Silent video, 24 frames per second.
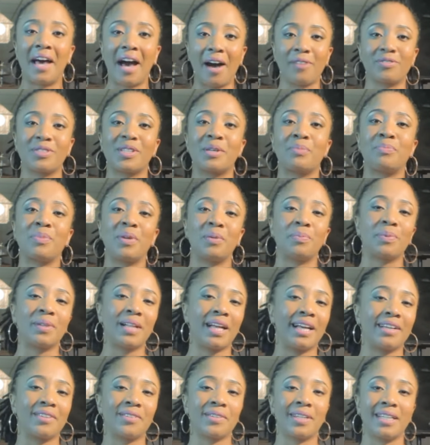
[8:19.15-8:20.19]
After people
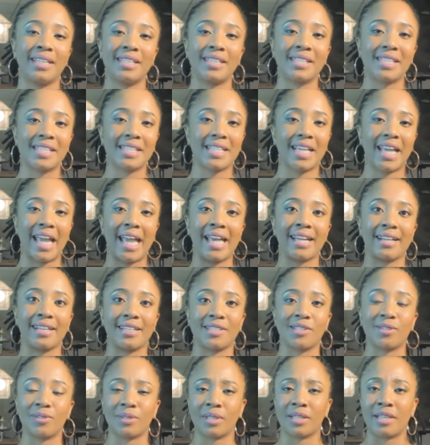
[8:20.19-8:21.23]
had really scared
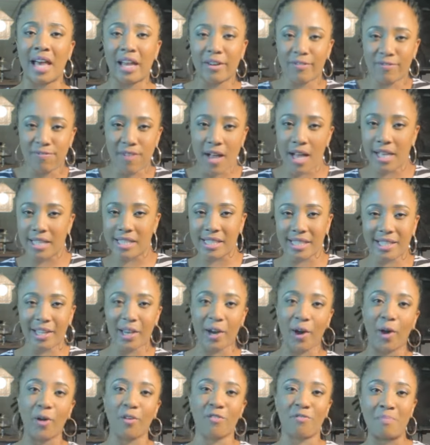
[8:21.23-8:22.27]
us, but that first
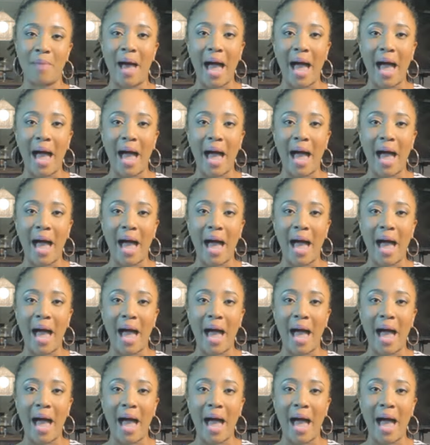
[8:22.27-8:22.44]
year of